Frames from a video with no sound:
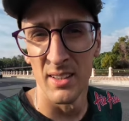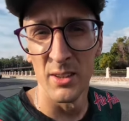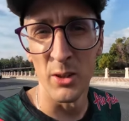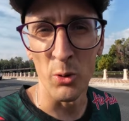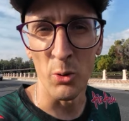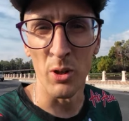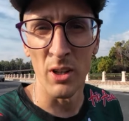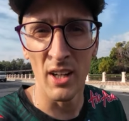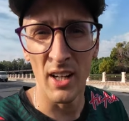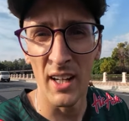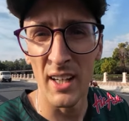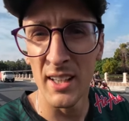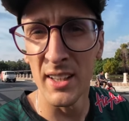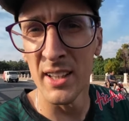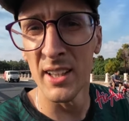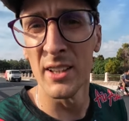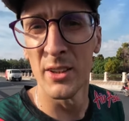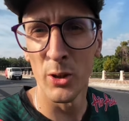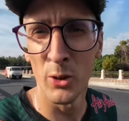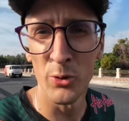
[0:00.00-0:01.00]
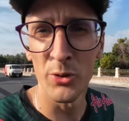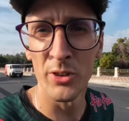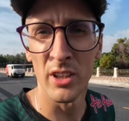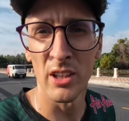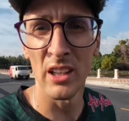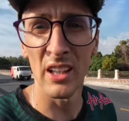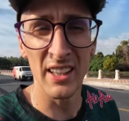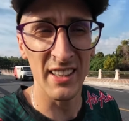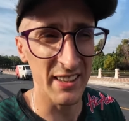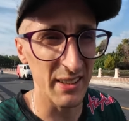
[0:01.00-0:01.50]
no, I don't
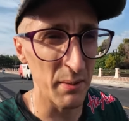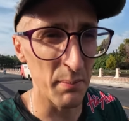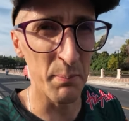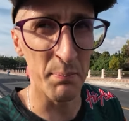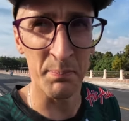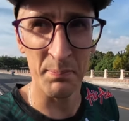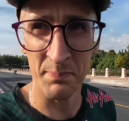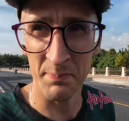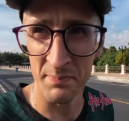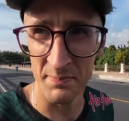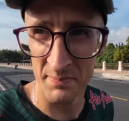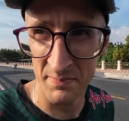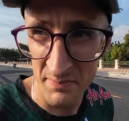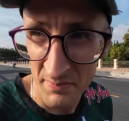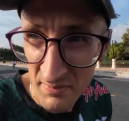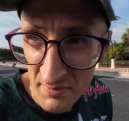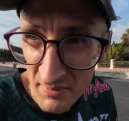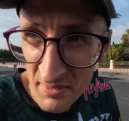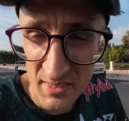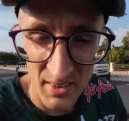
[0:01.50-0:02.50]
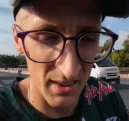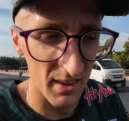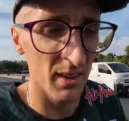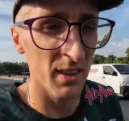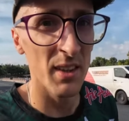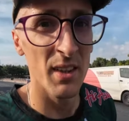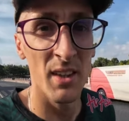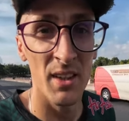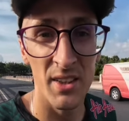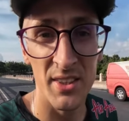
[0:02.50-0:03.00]
like them.
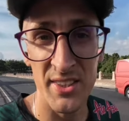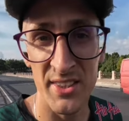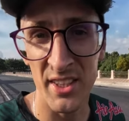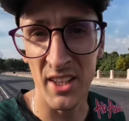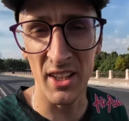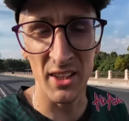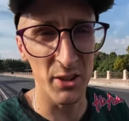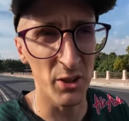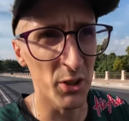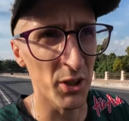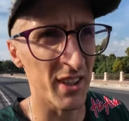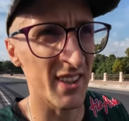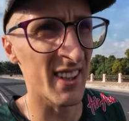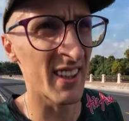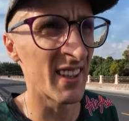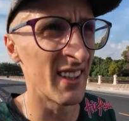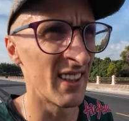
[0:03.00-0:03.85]
Stray dogs.